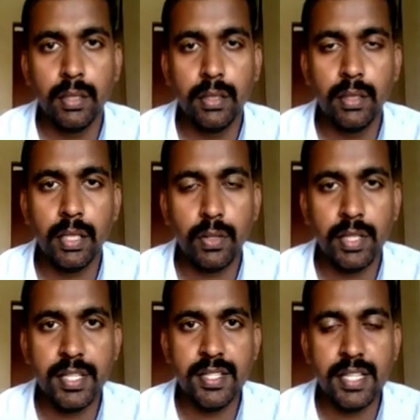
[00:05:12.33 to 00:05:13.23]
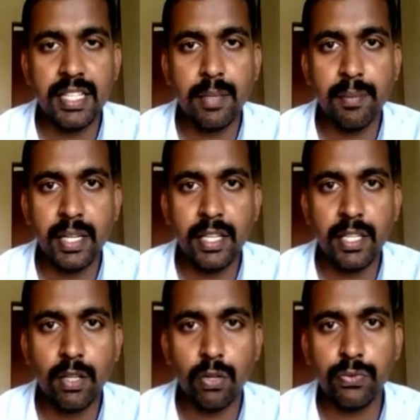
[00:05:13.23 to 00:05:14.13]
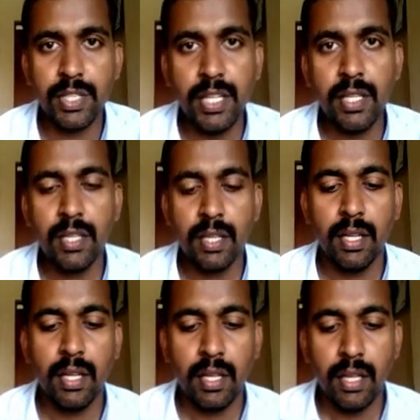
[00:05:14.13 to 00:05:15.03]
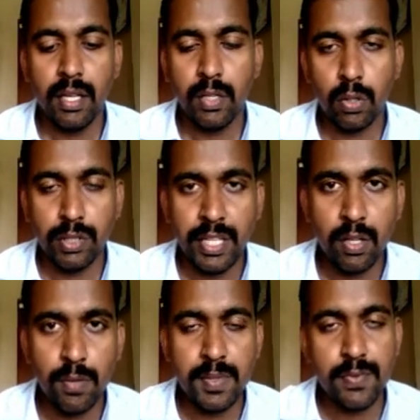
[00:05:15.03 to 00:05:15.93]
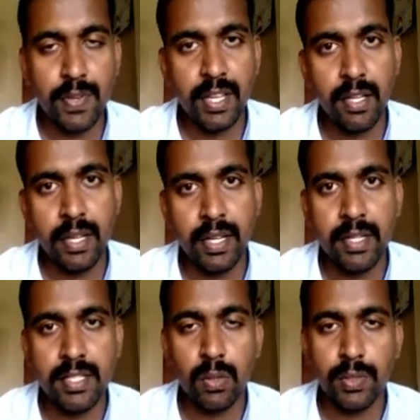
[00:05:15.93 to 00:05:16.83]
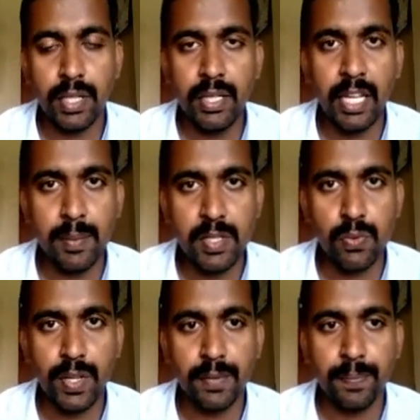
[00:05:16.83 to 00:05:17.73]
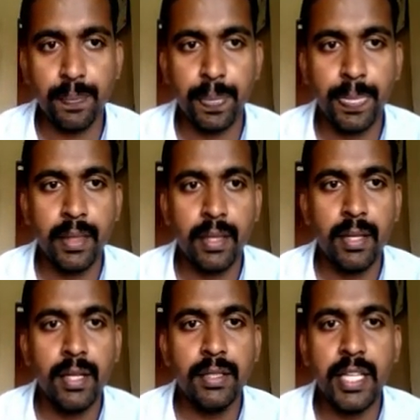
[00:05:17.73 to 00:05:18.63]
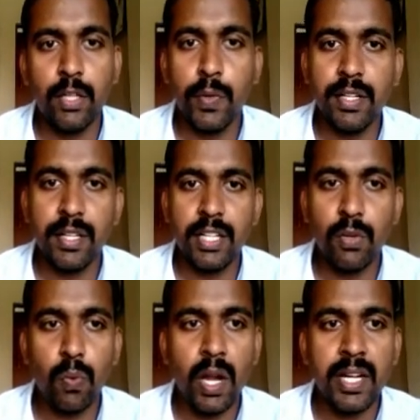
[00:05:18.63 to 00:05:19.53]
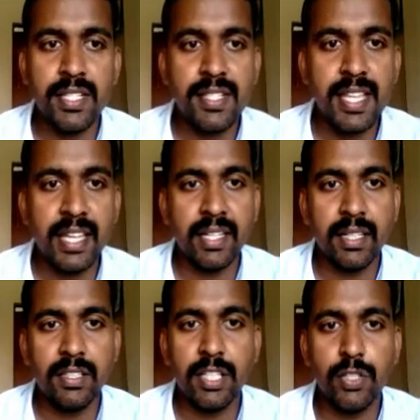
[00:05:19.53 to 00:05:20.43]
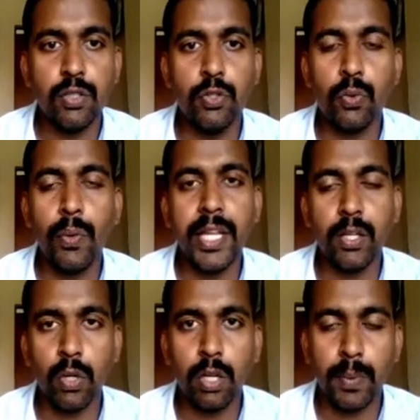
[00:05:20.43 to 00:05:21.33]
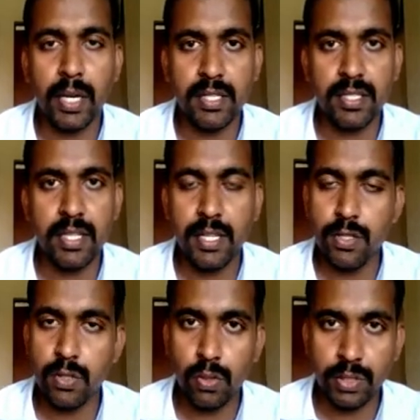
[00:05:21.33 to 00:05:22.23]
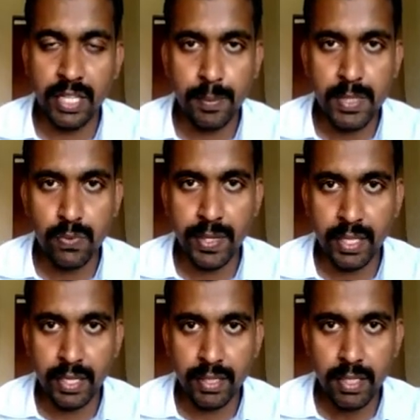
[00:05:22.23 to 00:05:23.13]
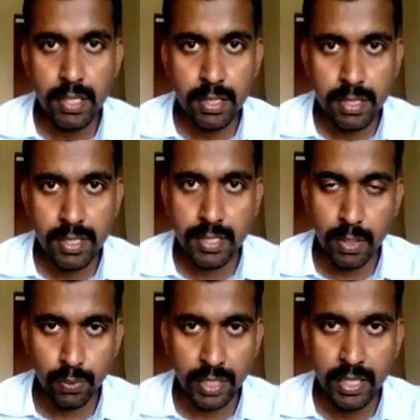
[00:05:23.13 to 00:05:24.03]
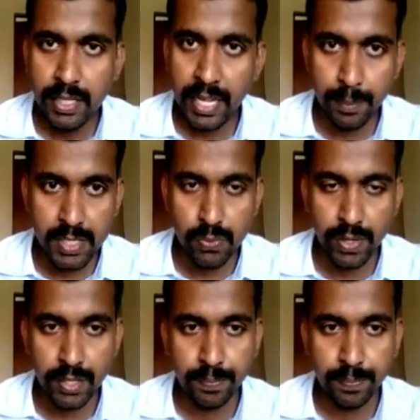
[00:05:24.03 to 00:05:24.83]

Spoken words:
Now let us see the meaning of the northern hemisphere and the southern hemisphere. The equator divides the earth into two equal parts, that is northern hemisphere and the southern hemisphere.